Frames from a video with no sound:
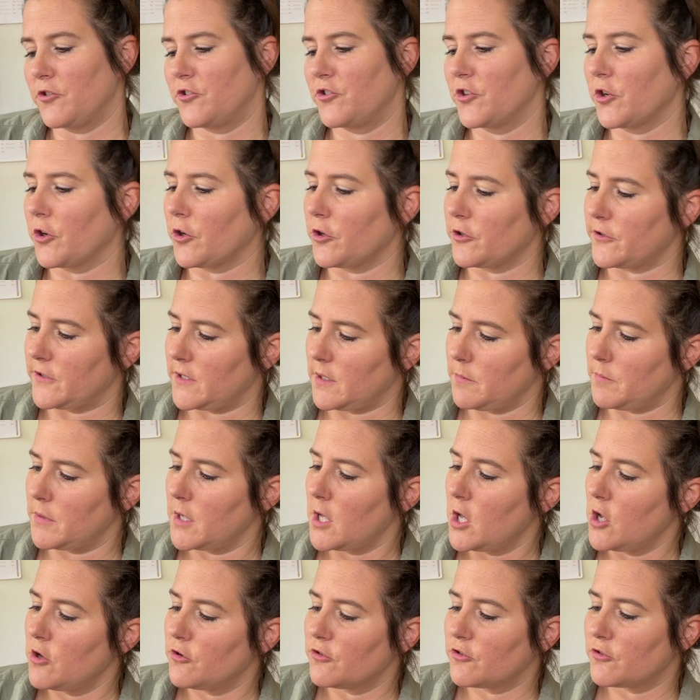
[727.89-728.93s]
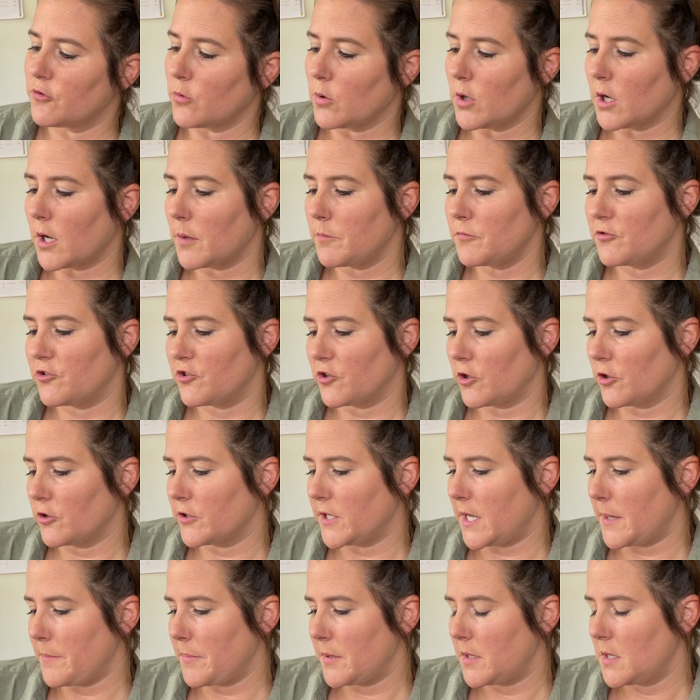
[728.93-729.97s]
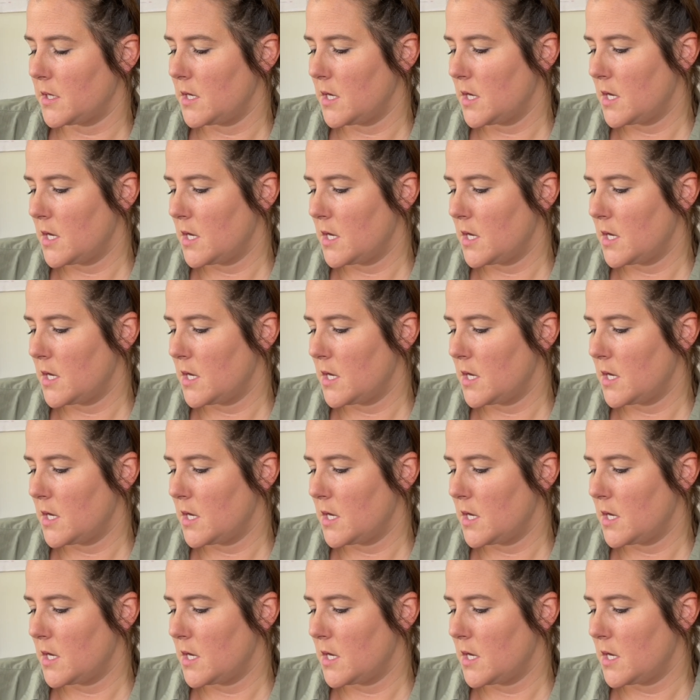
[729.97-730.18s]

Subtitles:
Sugar Dip, sorghum sugar dip,